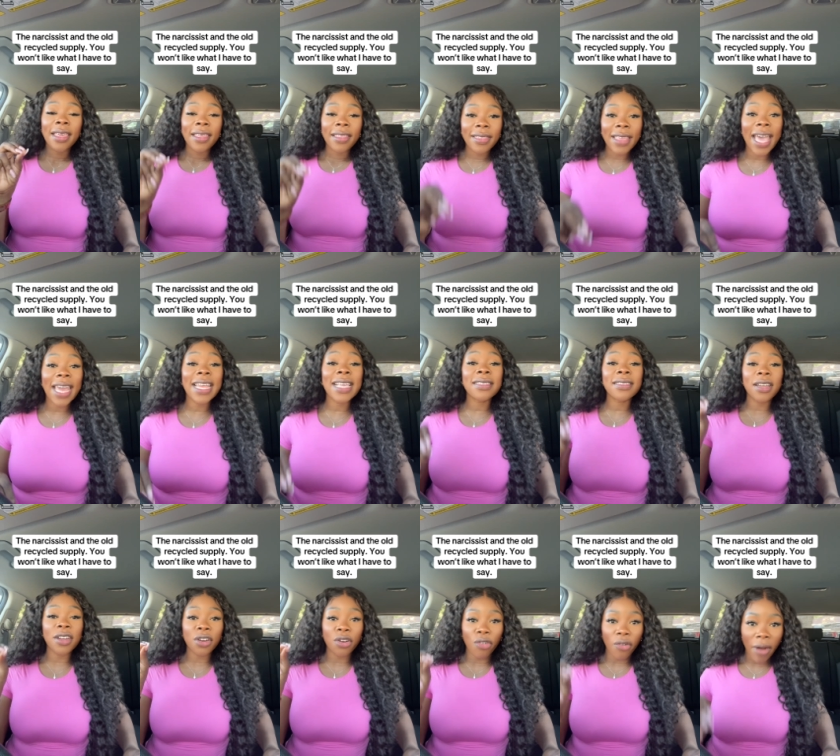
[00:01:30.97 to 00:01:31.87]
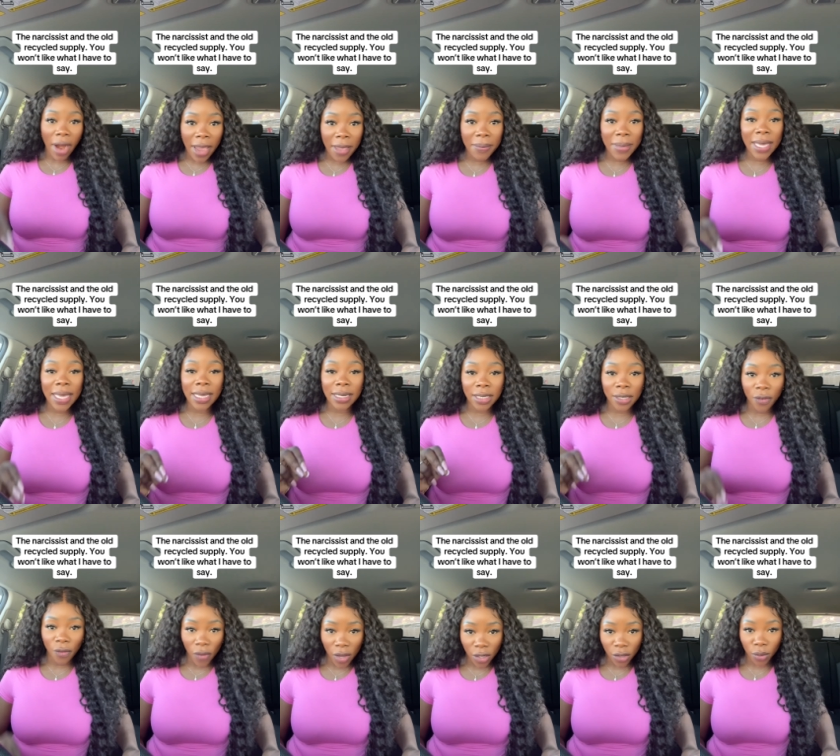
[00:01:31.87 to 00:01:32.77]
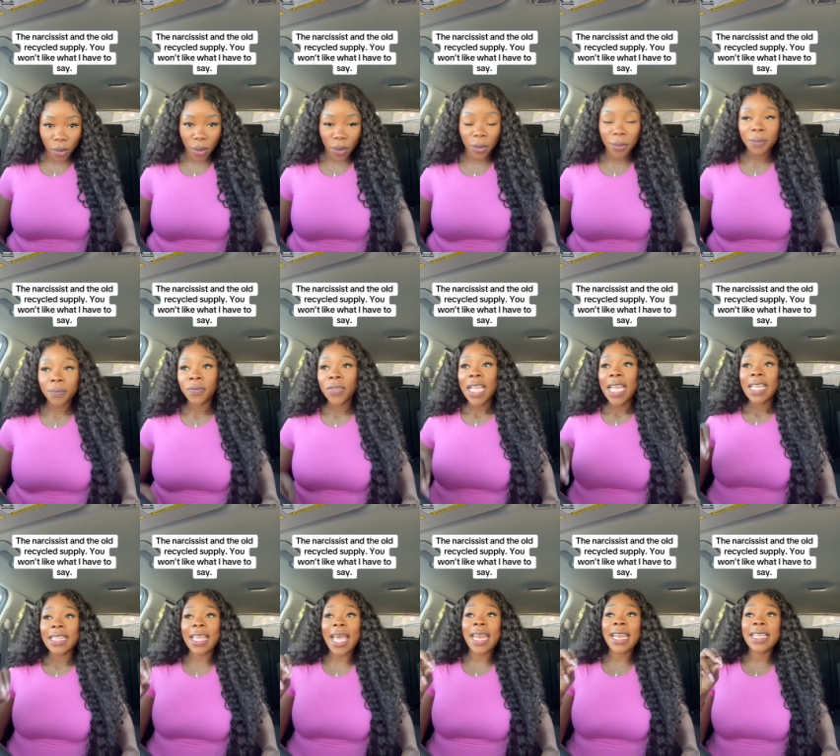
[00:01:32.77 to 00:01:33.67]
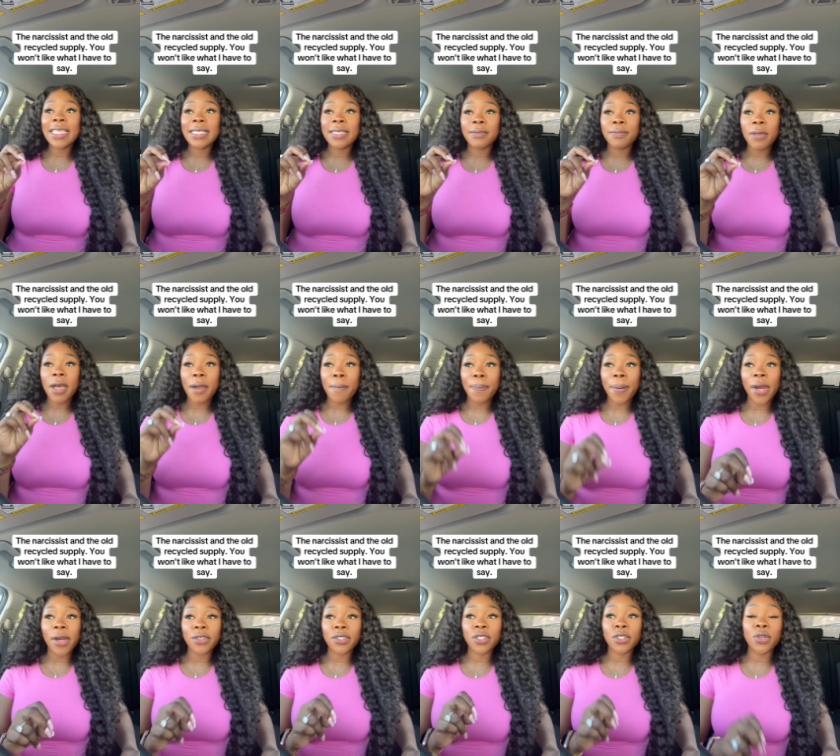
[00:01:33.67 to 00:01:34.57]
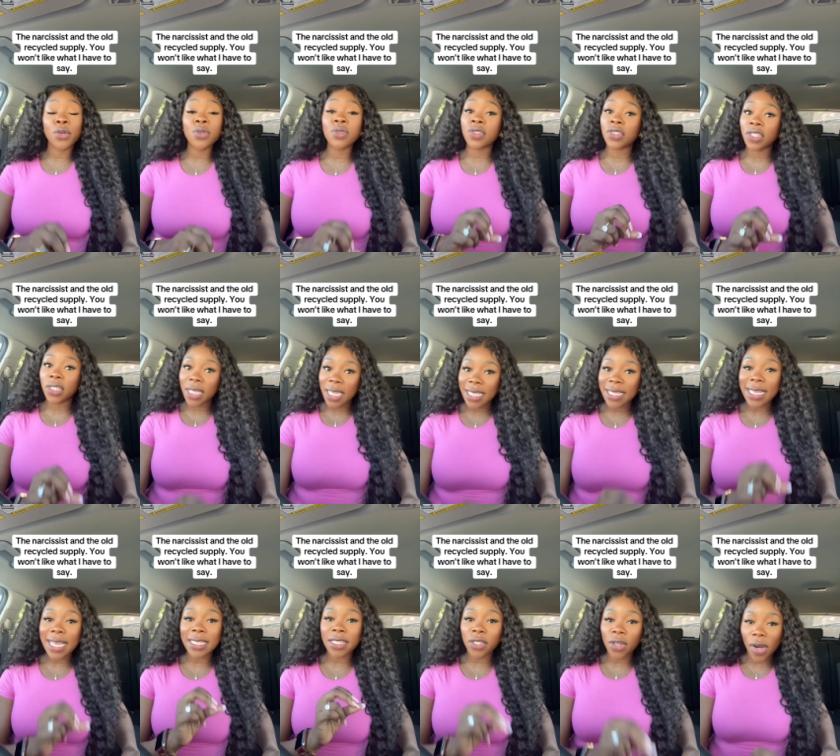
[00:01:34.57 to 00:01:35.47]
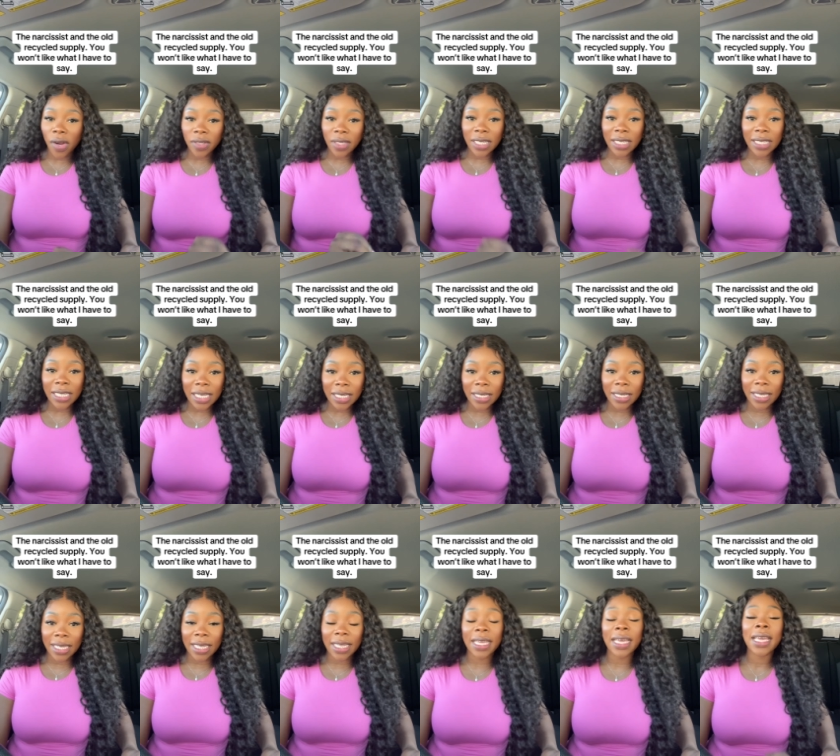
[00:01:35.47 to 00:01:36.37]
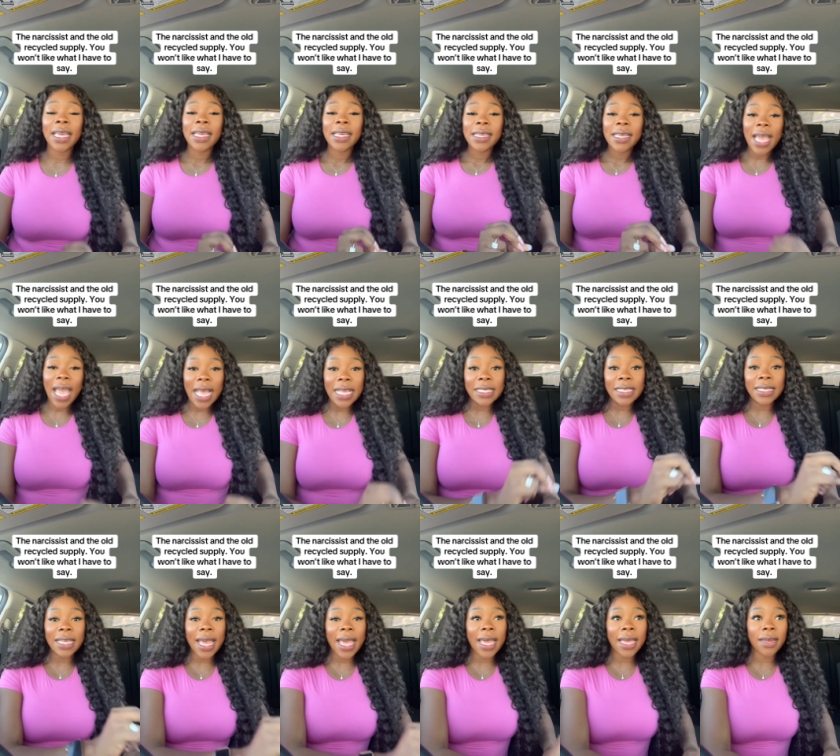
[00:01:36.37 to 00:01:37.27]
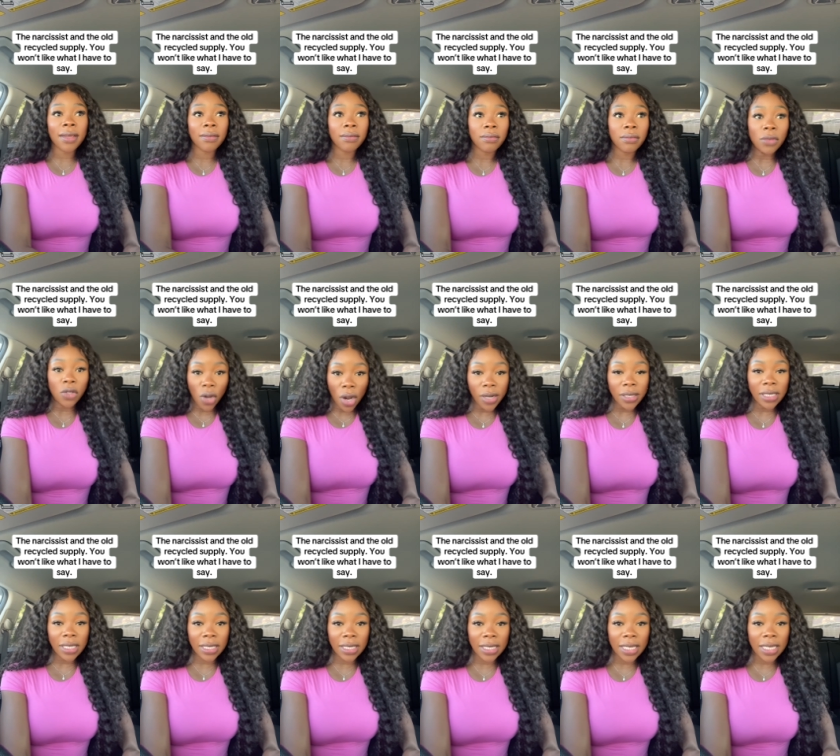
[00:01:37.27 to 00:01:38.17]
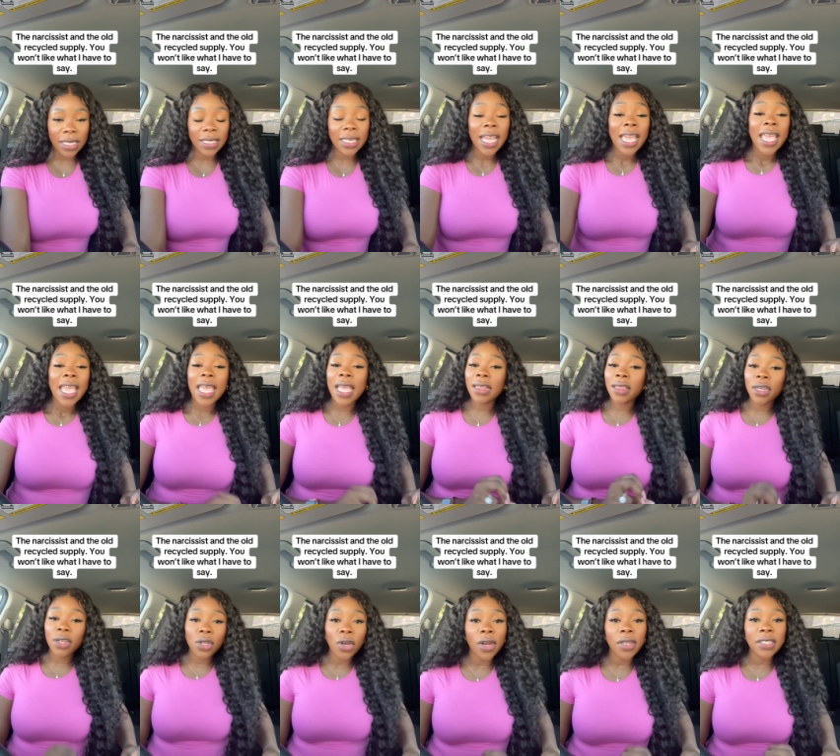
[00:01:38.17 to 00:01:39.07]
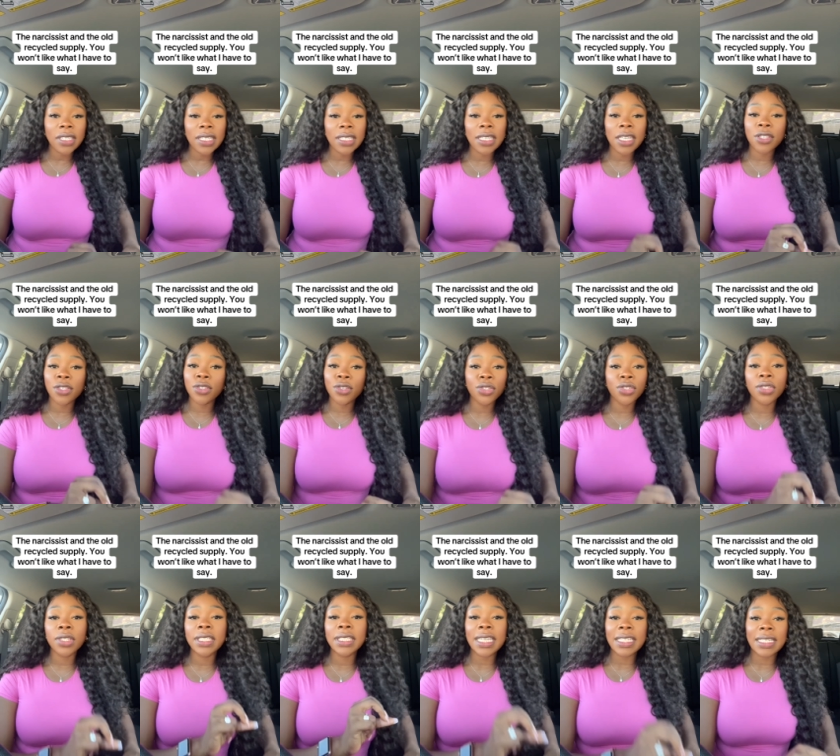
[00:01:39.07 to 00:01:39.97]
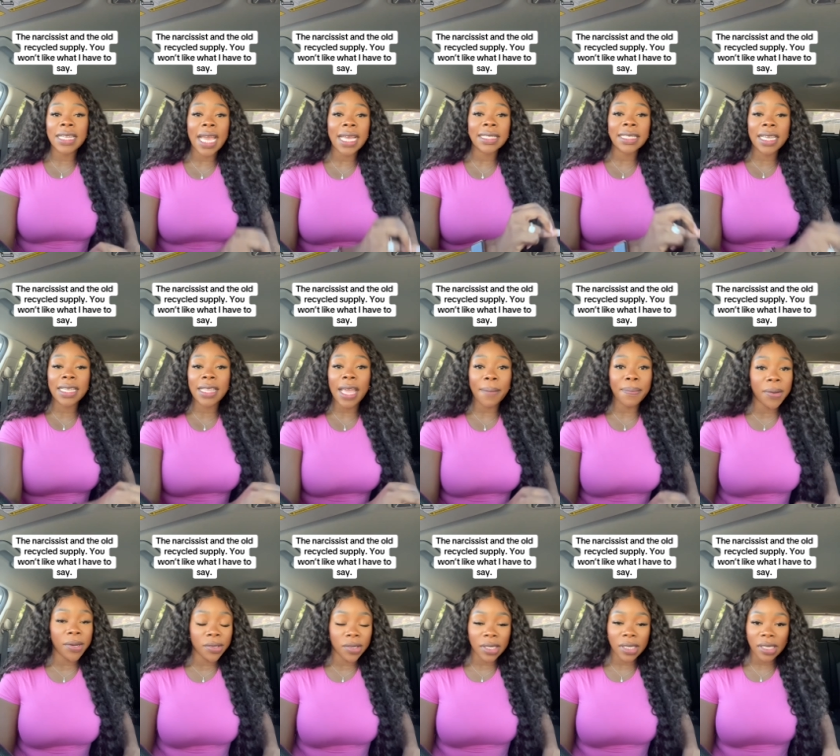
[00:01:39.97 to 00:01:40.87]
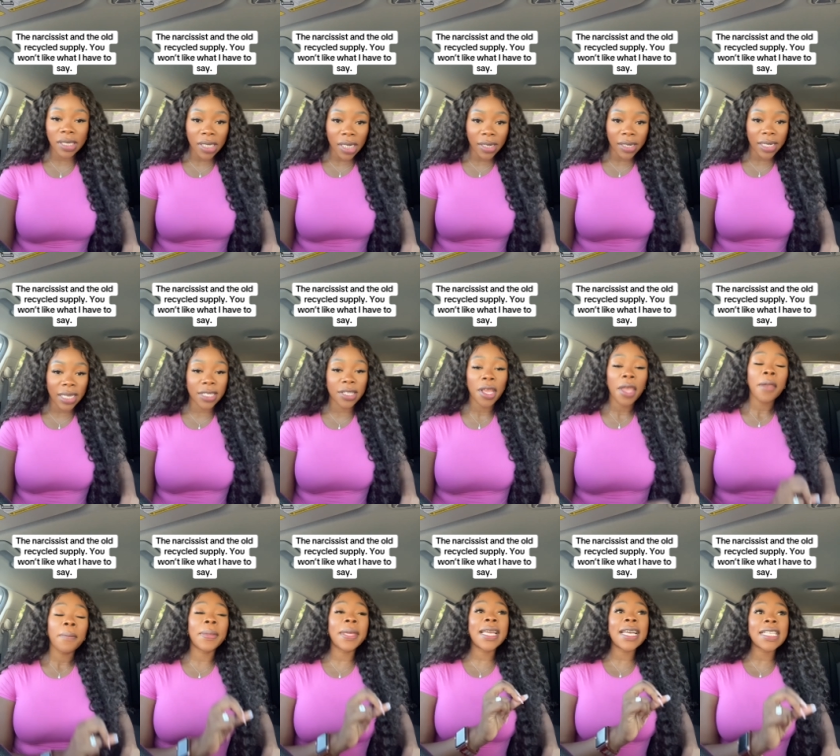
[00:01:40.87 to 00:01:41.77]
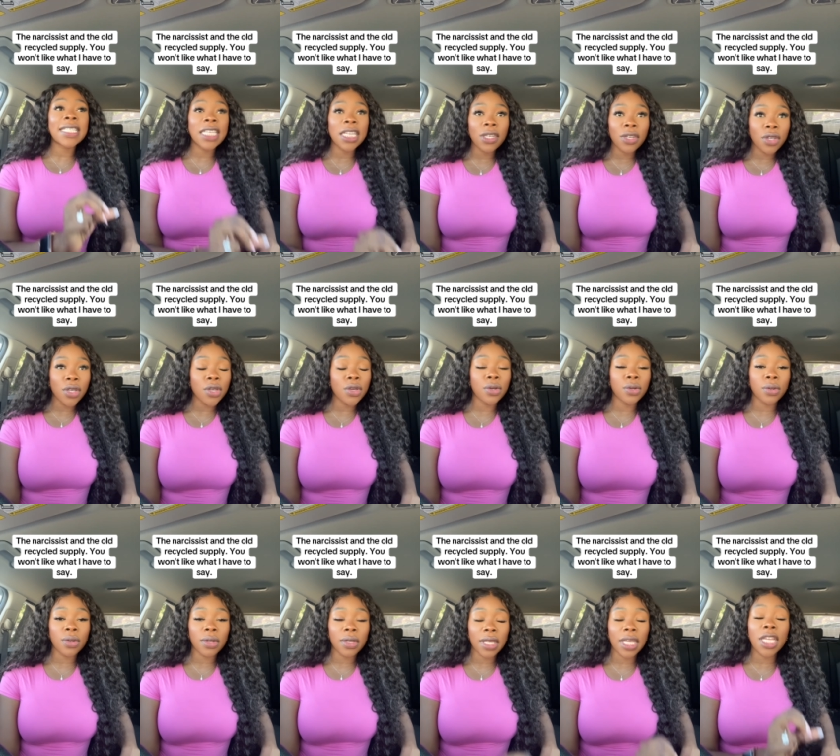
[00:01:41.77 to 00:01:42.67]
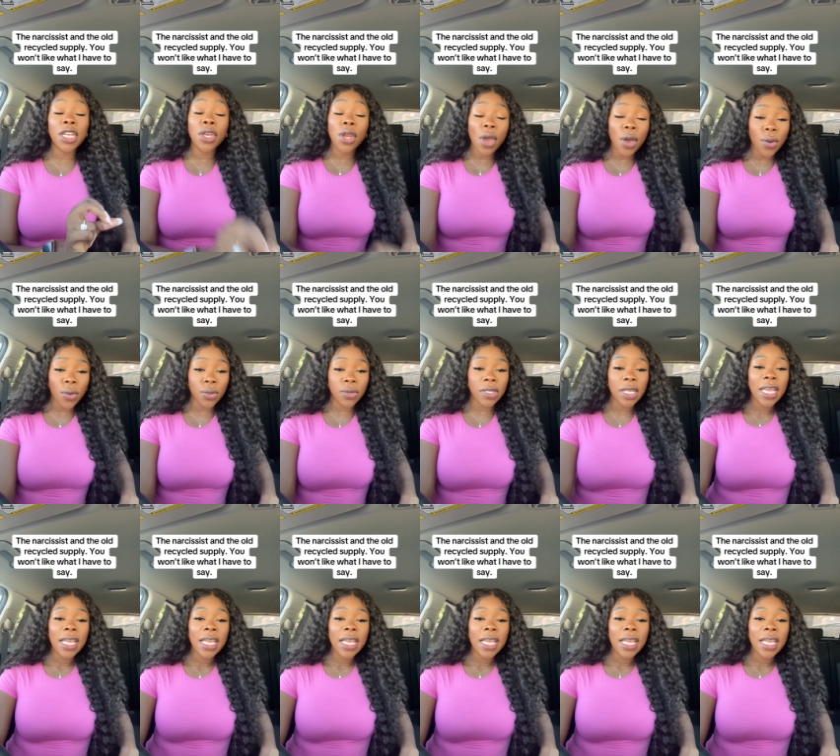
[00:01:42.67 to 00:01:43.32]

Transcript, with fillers: That is a grimy individual. That is a person who's just as narcissistic as that narcissist and the narcissist usually does not take that person serious because he knew he knows